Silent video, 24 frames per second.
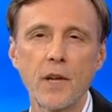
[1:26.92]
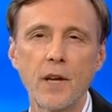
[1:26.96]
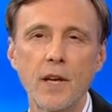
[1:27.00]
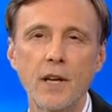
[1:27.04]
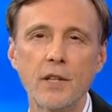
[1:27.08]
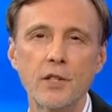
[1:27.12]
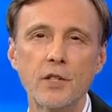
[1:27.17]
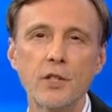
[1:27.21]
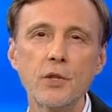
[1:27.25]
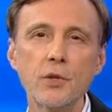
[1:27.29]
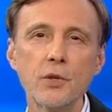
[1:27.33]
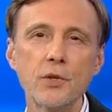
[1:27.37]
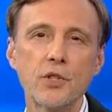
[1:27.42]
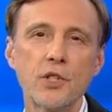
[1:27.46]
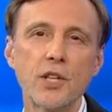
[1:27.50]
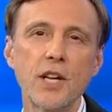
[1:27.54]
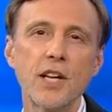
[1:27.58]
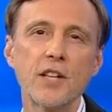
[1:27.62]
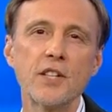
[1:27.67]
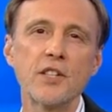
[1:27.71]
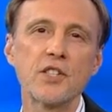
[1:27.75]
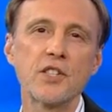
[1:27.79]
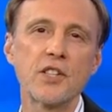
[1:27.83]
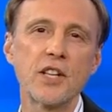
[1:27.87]
And in
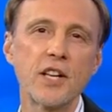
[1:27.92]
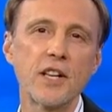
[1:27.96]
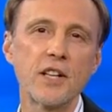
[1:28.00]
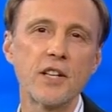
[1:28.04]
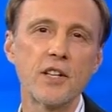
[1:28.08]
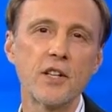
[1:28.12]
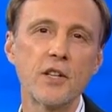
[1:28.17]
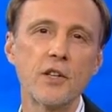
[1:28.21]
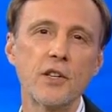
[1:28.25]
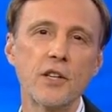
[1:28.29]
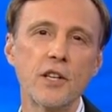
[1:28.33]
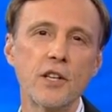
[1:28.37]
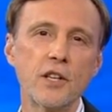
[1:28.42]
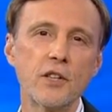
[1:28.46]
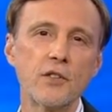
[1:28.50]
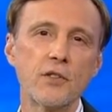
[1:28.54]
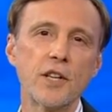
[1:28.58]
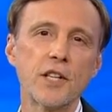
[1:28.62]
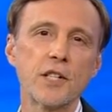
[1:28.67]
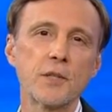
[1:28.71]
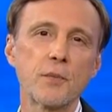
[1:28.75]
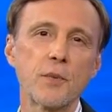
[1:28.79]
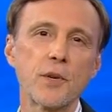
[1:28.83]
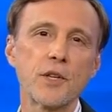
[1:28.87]
Tuesday's State of the Union
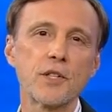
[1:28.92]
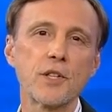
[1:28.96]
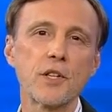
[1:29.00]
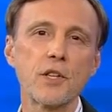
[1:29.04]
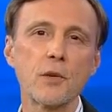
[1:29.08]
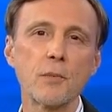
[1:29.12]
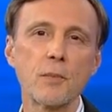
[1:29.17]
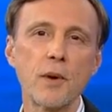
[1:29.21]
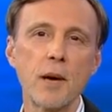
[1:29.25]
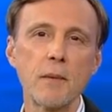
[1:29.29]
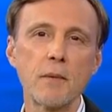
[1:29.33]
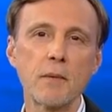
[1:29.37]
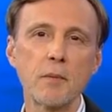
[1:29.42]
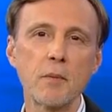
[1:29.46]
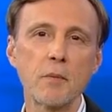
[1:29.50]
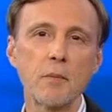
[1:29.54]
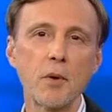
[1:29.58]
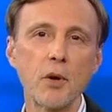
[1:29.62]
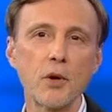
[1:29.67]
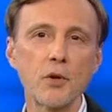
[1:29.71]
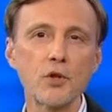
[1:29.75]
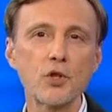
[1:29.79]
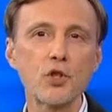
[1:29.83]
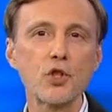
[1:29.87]
address, President Obama
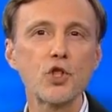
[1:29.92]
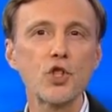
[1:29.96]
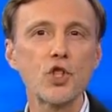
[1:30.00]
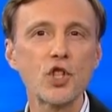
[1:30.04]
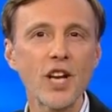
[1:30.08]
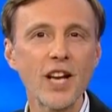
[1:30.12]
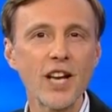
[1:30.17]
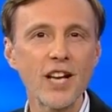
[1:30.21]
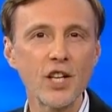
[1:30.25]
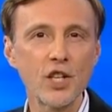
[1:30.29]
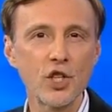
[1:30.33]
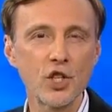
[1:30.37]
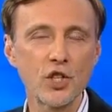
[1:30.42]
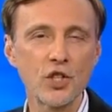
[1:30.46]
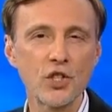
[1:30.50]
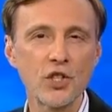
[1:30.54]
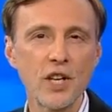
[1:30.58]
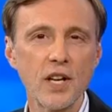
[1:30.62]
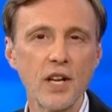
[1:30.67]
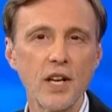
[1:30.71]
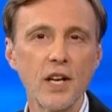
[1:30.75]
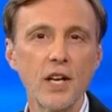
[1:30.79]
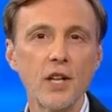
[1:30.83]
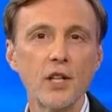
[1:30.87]
proposed changes
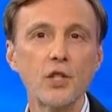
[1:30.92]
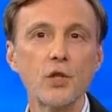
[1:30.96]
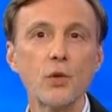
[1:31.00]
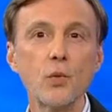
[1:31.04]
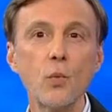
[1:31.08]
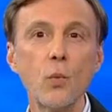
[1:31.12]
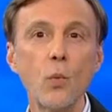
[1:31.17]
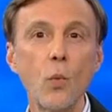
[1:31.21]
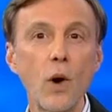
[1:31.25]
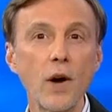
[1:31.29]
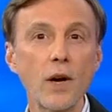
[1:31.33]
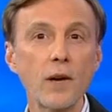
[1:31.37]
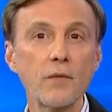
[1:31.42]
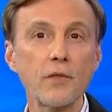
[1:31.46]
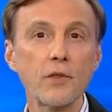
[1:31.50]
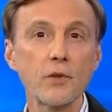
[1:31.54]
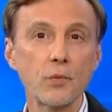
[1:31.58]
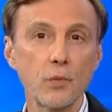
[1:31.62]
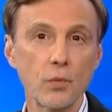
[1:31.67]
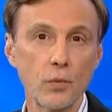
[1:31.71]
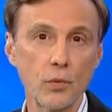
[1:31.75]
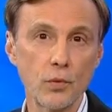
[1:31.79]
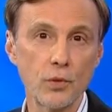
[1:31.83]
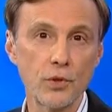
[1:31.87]
to one of
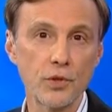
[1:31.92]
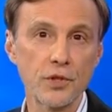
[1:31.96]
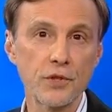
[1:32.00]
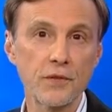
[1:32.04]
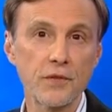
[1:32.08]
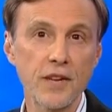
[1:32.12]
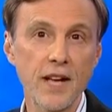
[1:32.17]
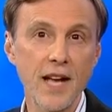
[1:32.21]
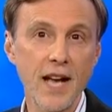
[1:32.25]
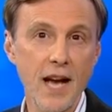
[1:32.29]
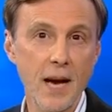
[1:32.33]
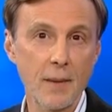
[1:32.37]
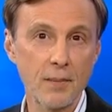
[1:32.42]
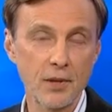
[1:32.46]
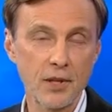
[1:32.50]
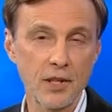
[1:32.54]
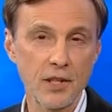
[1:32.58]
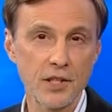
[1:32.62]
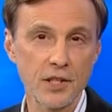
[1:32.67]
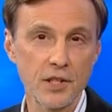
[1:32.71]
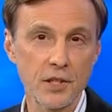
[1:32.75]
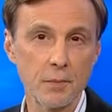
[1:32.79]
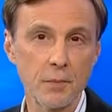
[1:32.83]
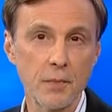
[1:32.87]
the rules of
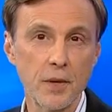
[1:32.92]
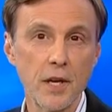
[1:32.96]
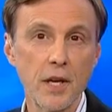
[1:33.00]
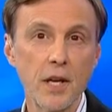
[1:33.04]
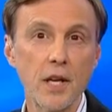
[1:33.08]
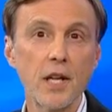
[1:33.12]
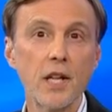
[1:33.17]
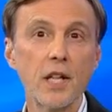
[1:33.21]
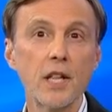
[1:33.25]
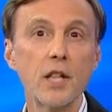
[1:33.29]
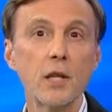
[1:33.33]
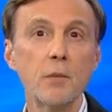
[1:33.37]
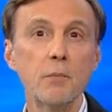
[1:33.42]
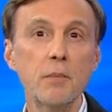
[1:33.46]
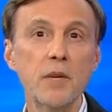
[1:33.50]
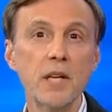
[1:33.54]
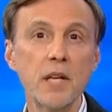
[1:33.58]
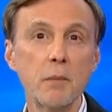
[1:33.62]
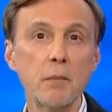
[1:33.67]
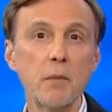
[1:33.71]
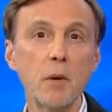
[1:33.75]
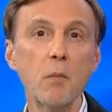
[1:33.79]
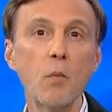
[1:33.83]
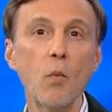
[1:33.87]
capitalism, the
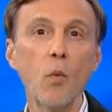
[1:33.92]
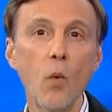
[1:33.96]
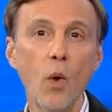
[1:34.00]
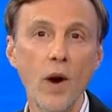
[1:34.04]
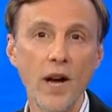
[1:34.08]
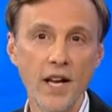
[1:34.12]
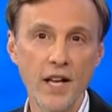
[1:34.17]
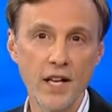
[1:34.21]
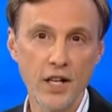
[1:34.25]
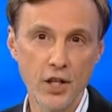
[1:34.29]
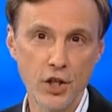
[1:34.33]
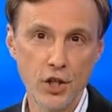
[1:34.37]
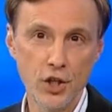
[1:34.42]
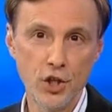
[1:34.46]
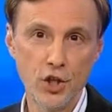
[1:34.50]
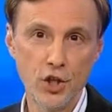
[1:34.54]
minimum wage.